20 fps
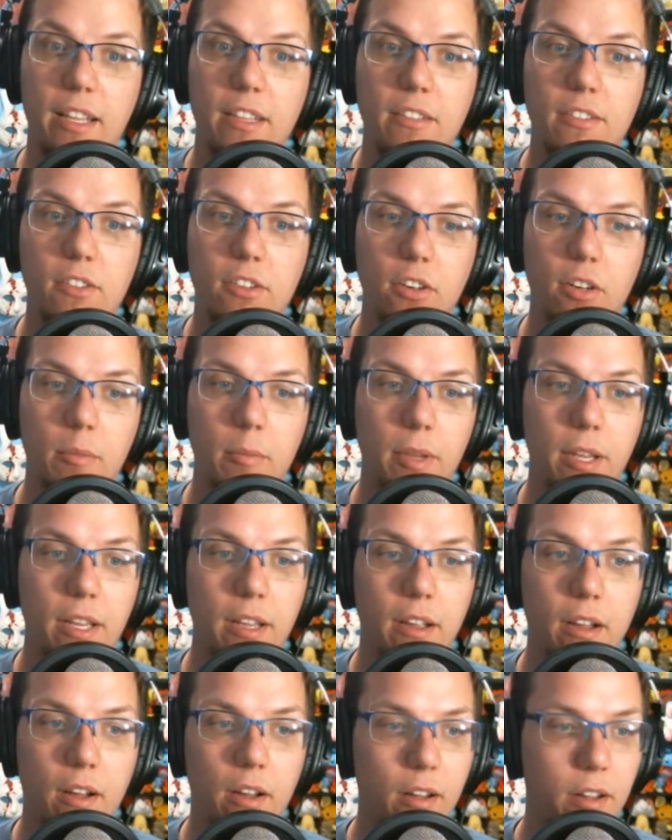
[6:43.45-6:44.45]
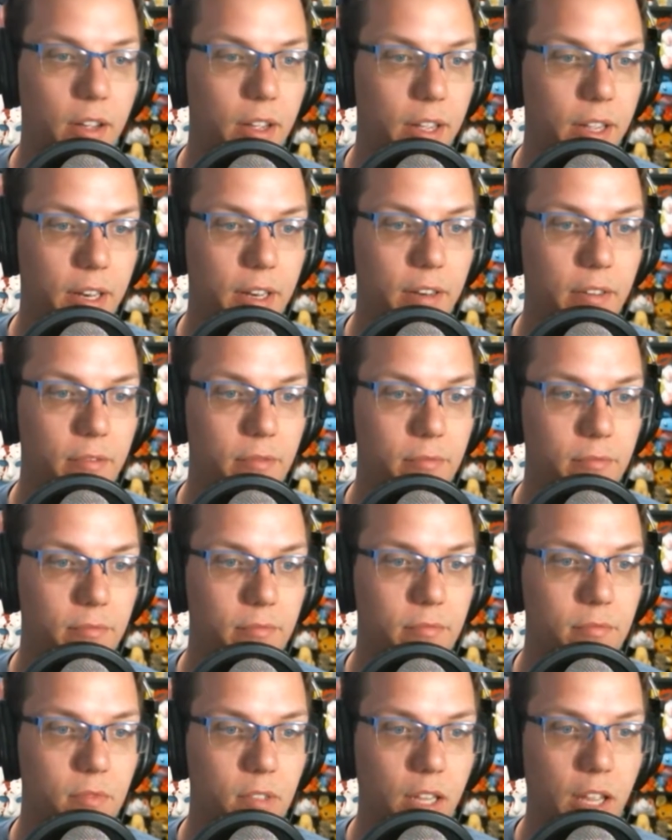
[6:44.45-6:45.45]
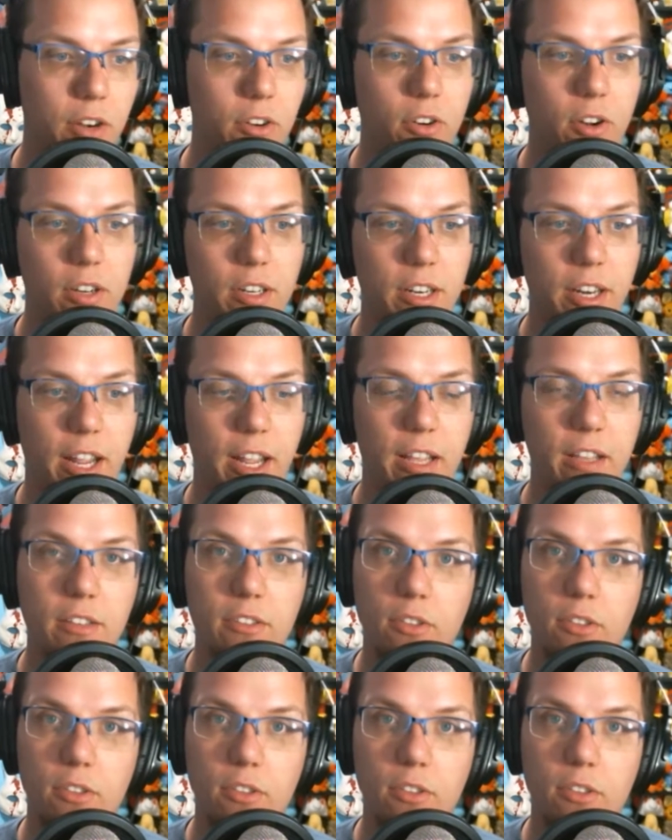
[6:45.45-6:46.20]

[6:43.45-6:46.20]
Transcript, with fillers: It's going to be on later on today,